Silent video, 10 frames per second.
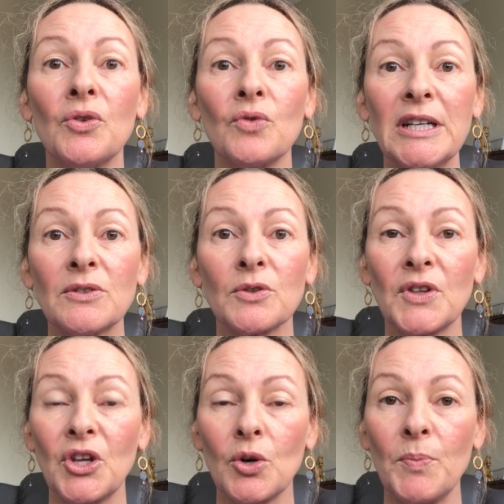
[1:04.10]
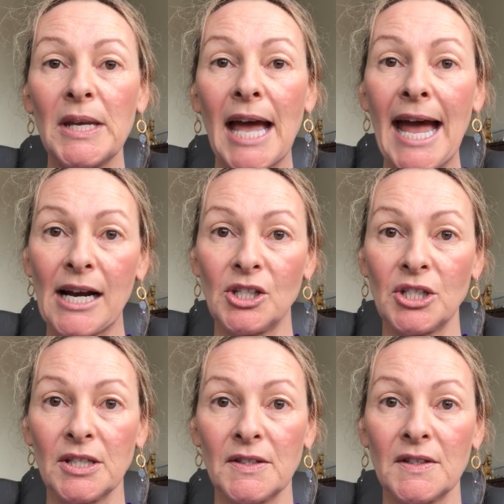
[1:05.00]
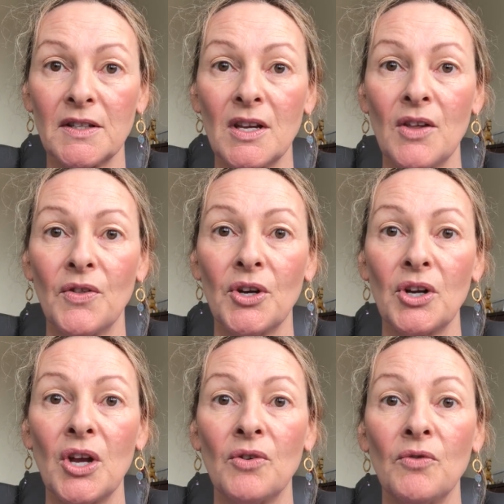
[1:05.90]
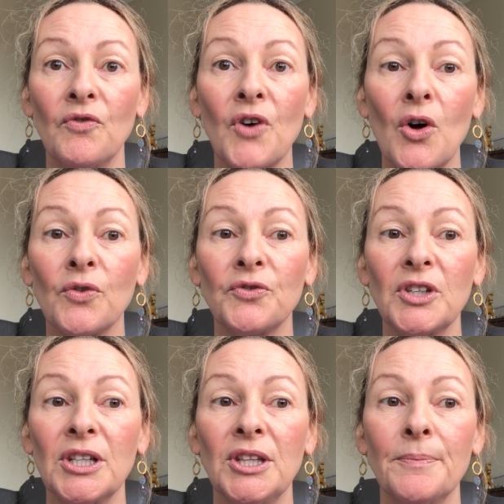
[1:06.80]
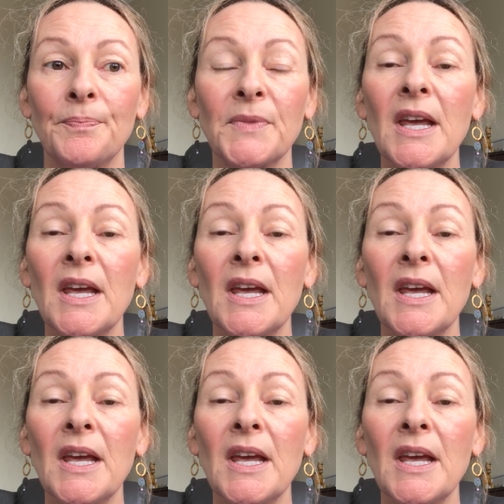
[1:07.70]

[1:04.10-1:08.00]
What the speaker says: the resource therapy actions that are involved in them.